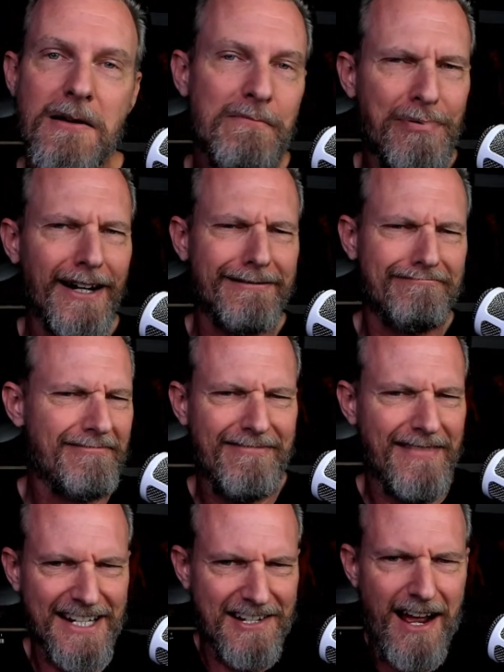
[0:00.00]
but
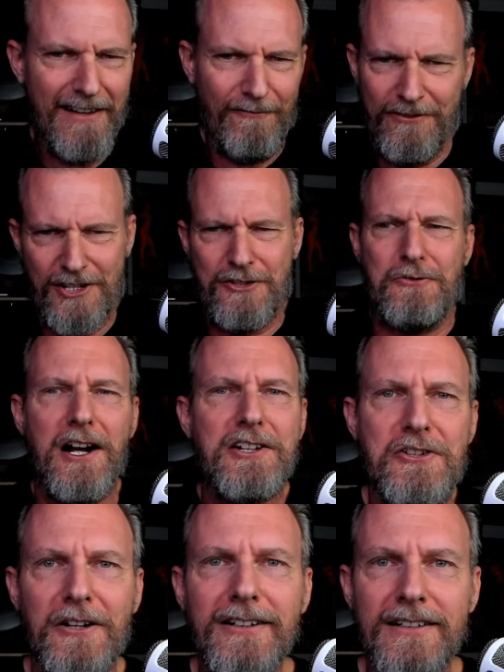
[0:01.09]
it's not
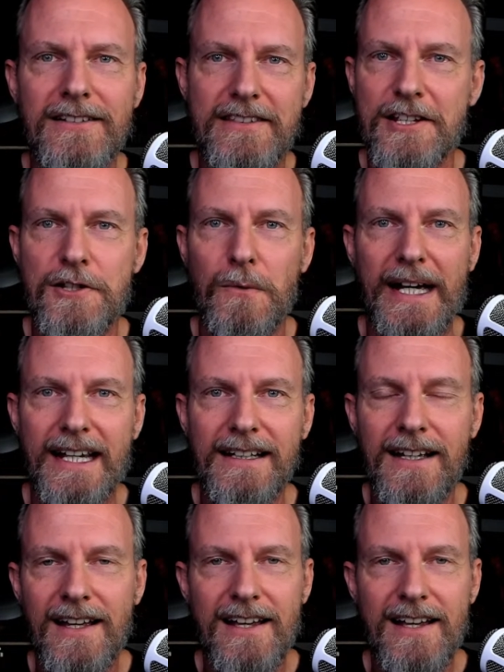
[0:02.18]
structured this way.